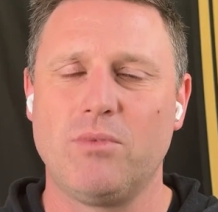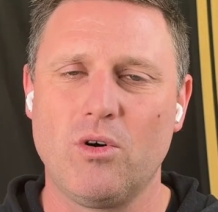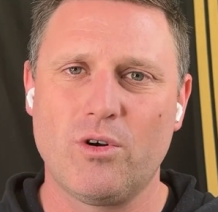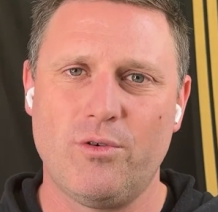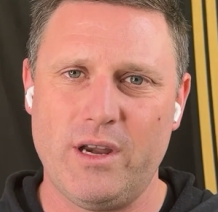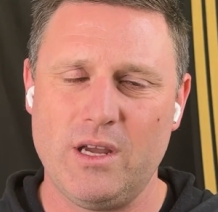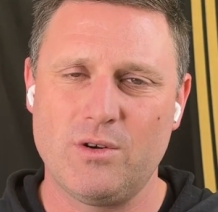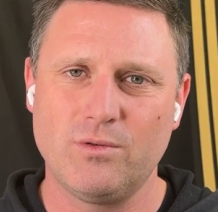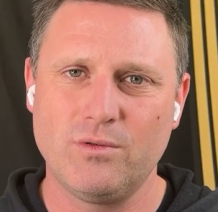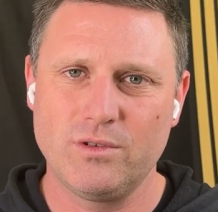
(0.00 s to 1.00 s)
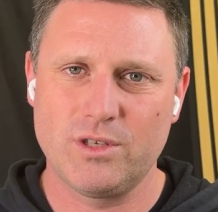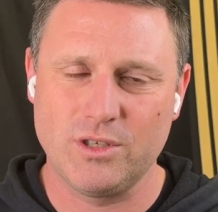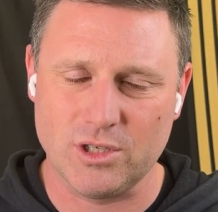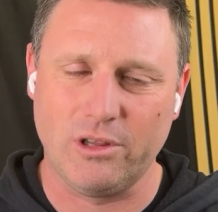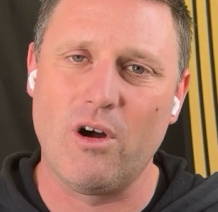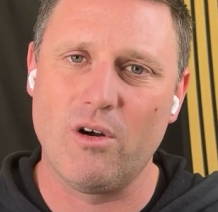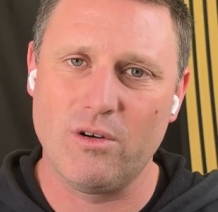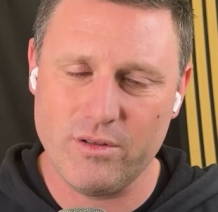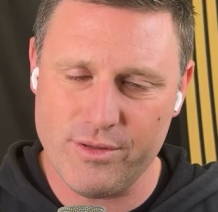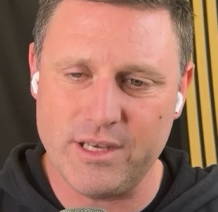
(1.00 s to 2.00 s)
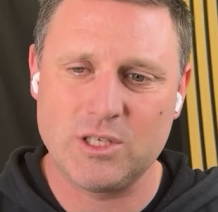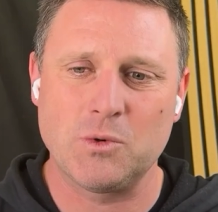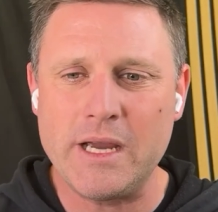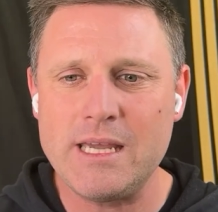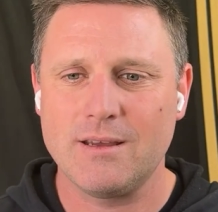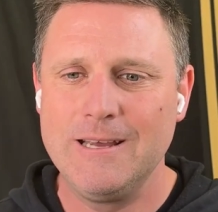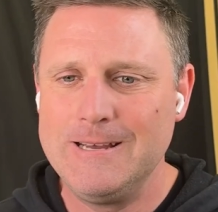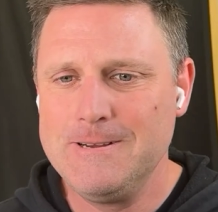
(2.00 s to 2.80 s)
more critical to Geelong this week.